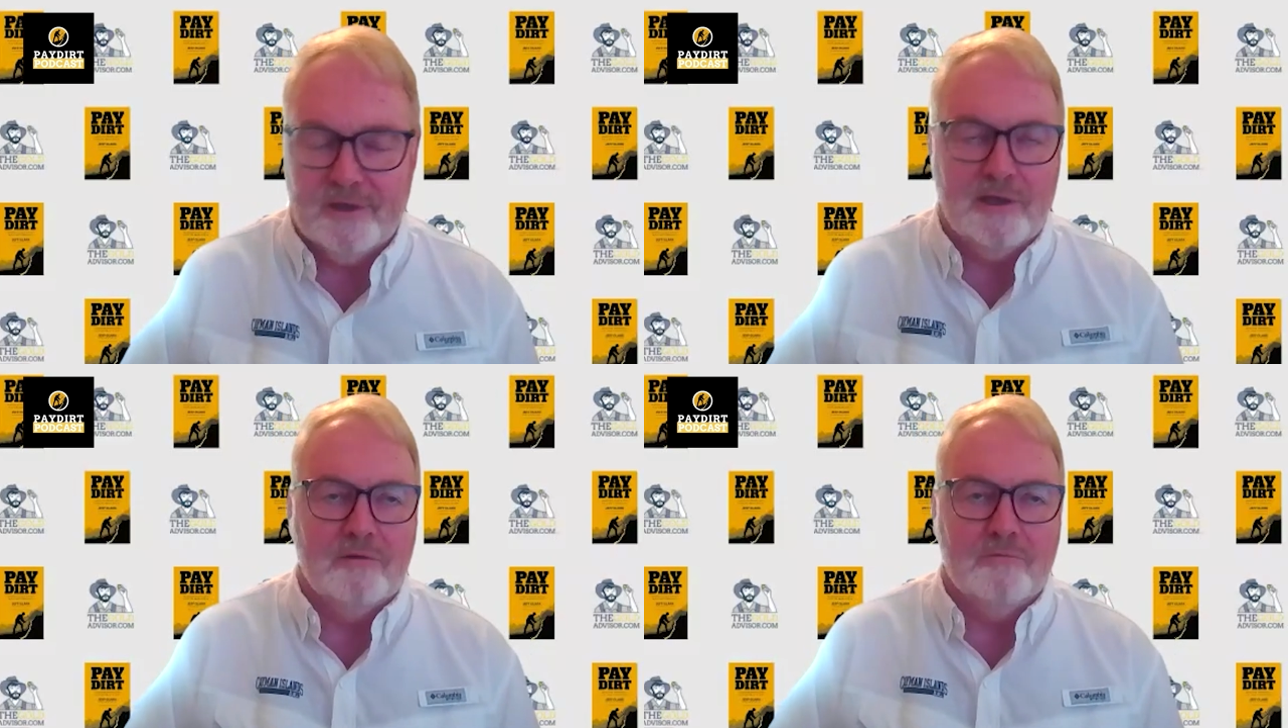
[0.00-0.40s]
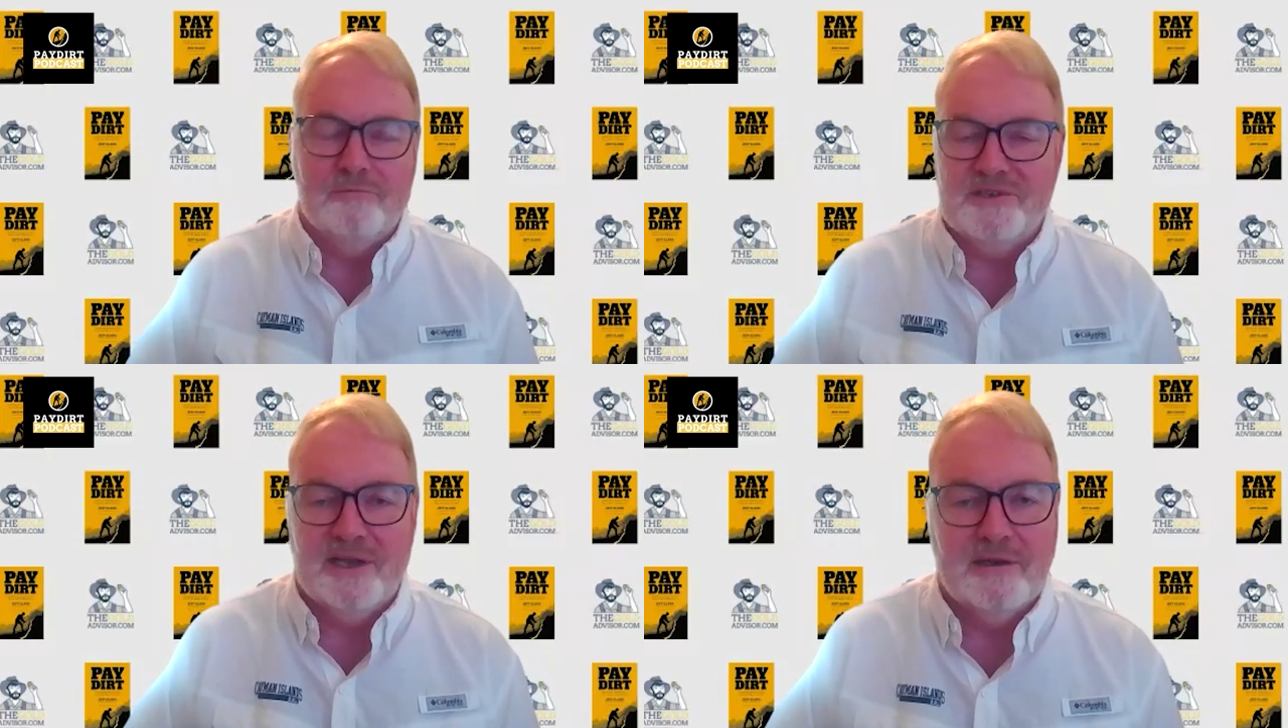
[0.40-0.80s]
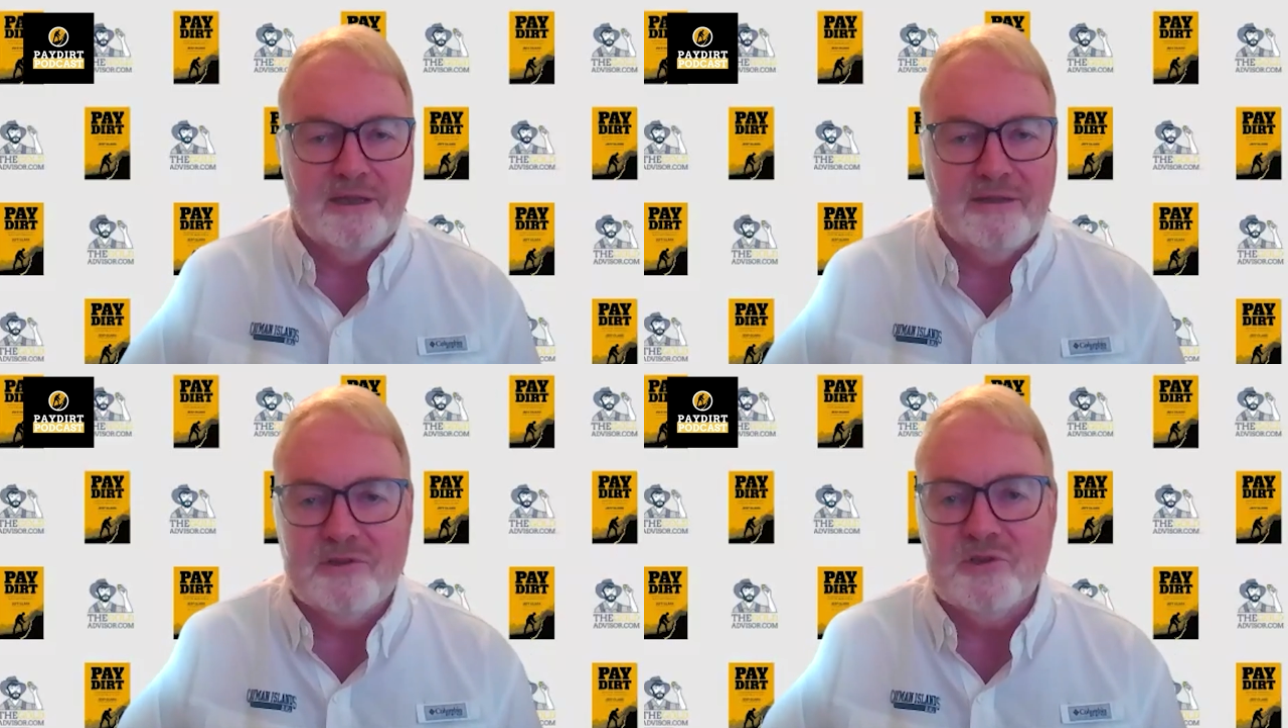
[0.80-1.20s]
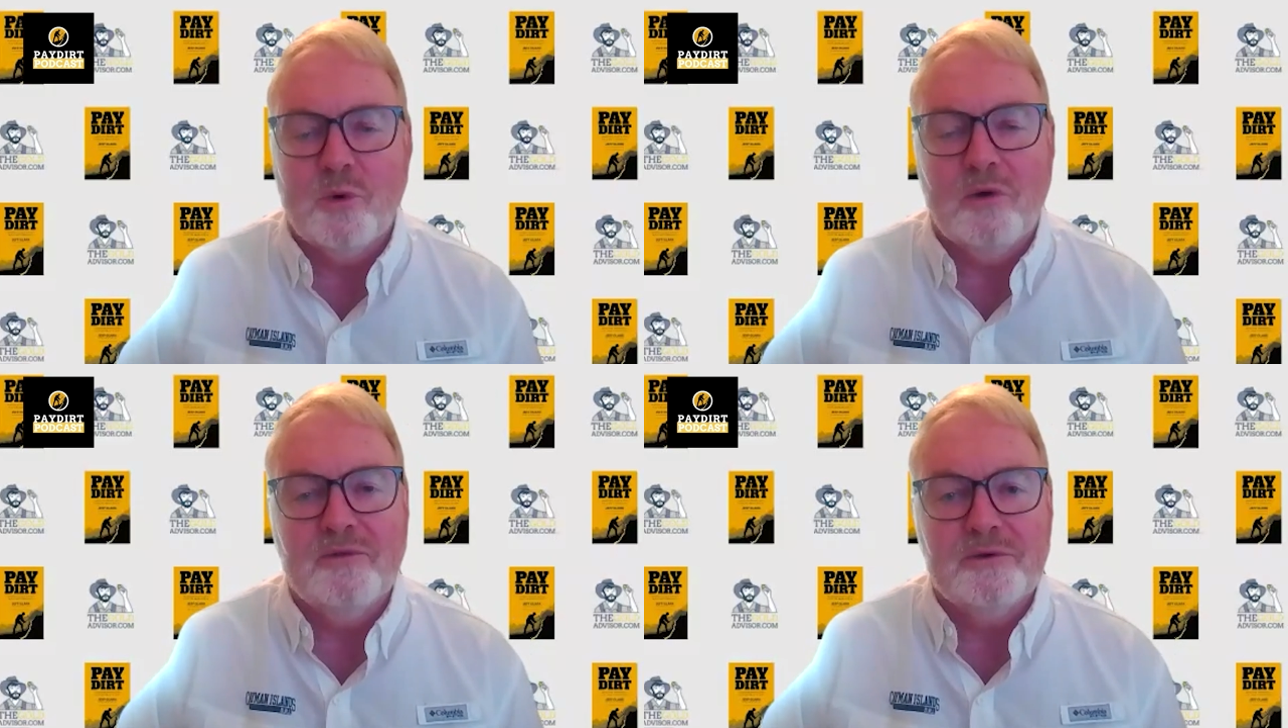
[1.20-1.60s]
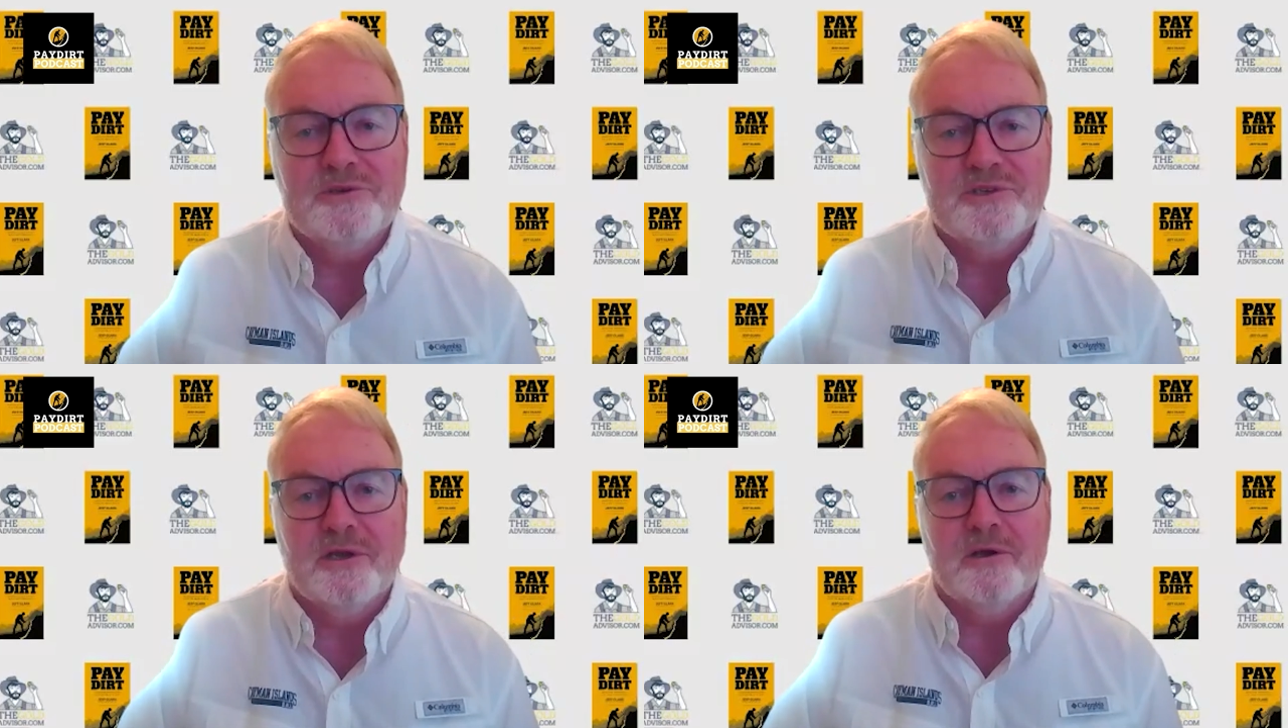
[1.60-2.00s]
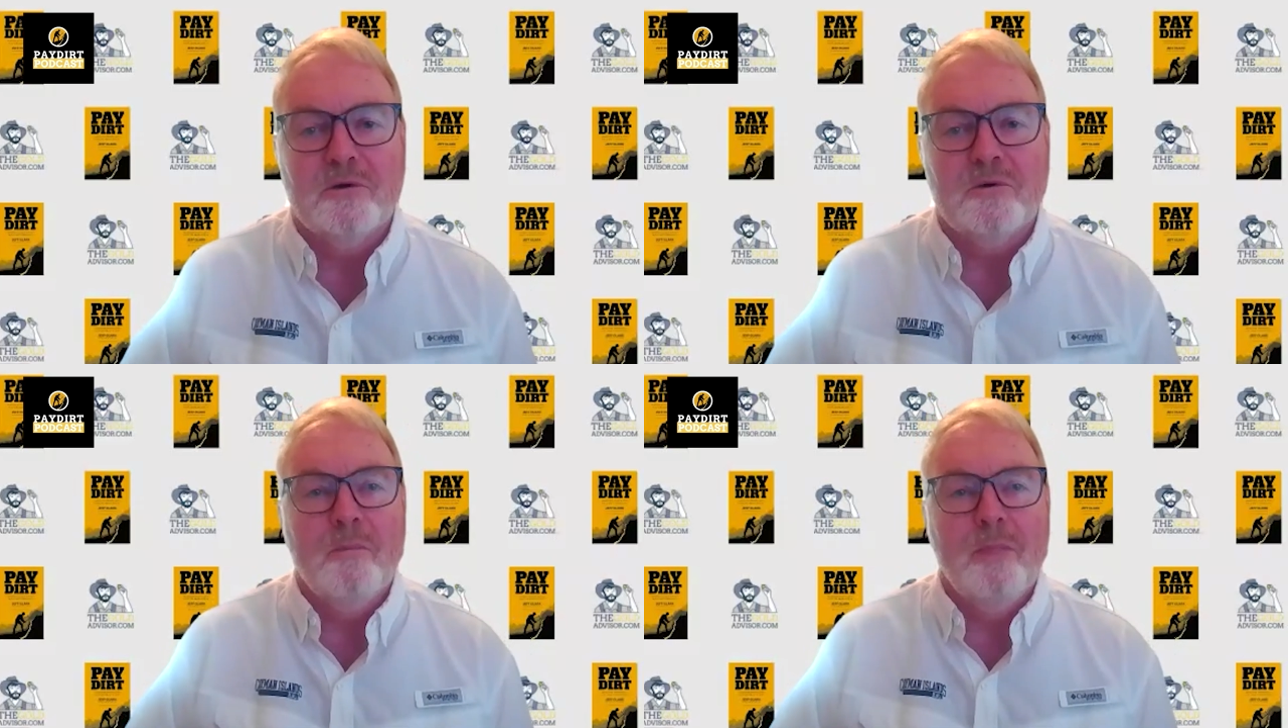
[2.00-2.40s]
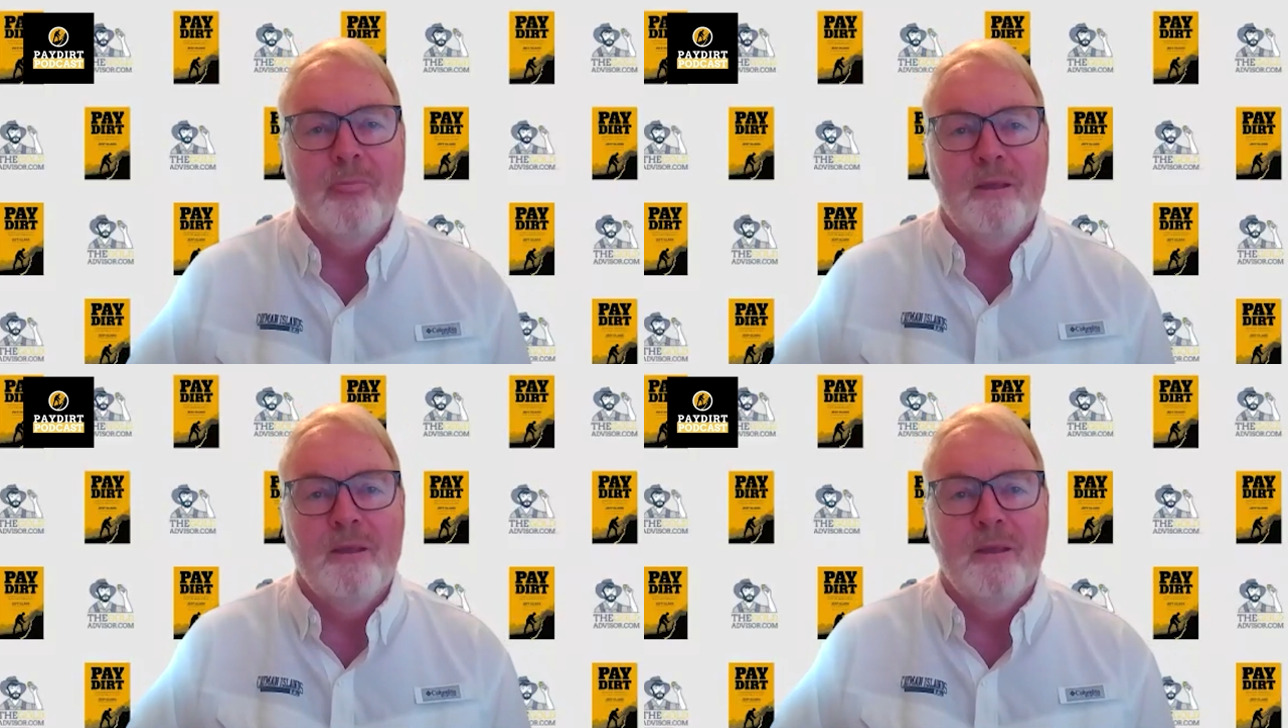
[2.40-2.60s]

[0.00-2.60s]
I don't know, 10, 11, 12 years ago